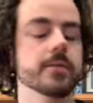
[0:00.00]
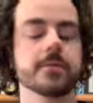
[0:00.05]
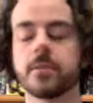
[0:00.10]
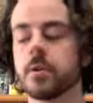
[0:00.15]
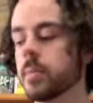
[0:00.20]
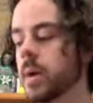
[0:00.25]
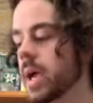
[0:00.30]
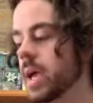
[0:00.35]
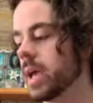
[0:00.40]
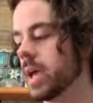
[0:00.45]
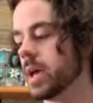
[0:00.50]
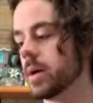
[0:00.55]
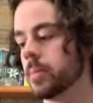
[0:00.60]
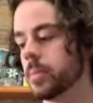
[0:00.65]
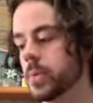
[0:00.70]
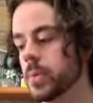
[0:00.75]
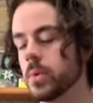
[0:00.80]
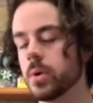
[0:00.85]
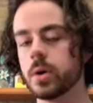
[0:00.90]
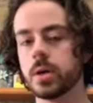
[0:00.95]
for my
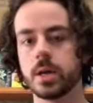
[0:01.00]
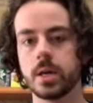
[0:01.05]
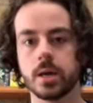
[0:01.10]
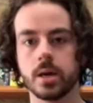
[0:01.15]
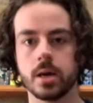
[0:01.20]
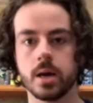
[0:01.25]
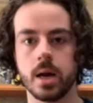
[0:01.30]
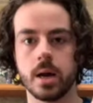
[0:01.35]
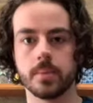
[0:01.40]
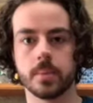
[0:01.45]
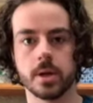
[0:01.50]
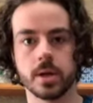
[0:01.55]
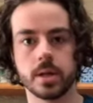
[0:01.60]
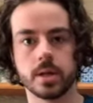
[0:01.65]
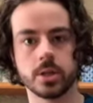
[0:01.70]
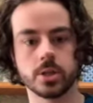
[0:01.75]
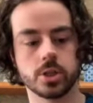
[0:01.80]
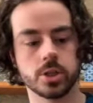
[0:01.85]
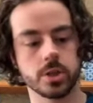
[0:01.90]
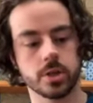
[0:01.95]
ampule here, I'm going to
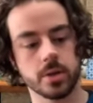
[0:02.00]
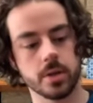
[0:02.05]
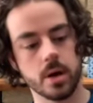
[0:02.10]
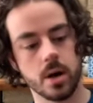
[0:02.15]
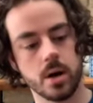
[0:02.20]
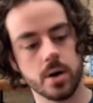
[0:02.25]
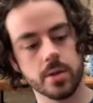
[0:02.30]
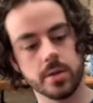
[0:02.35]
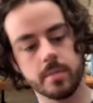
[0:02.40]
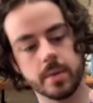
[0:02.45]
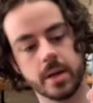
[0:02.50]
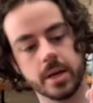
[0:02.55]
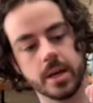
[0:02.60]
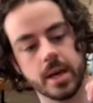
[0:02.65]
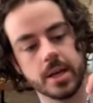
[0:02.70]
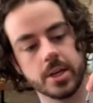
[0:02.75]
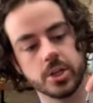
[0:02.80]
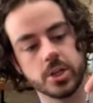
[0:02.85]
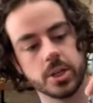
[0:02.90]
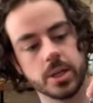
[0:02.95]
ensure that all the
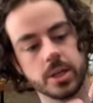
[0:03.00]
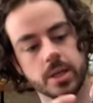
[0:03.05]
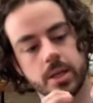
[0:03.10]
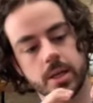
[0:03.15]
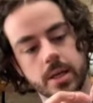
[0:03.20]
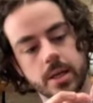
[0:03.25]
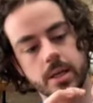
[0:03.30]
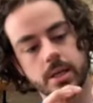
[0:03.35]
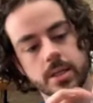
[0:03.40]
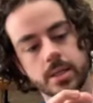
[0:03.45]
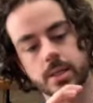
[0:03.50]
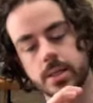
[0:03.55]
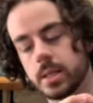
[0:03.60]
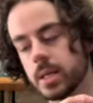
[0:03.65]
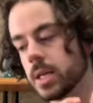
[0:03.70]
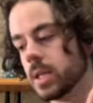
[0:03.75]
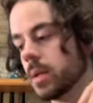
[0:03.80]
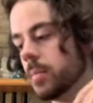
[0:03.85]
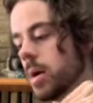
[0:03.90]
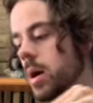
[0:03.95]
medication is
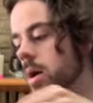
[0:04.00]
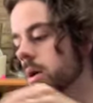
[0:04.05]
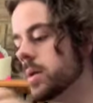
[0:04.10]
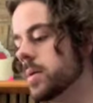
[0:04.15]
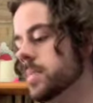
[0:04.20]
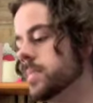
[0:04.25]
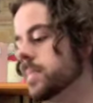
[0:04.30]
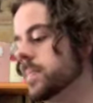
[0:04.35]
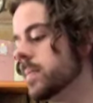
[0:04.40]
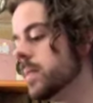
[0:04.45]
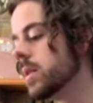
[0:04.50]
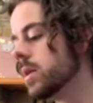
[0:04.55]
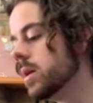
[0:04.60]
in the bottom.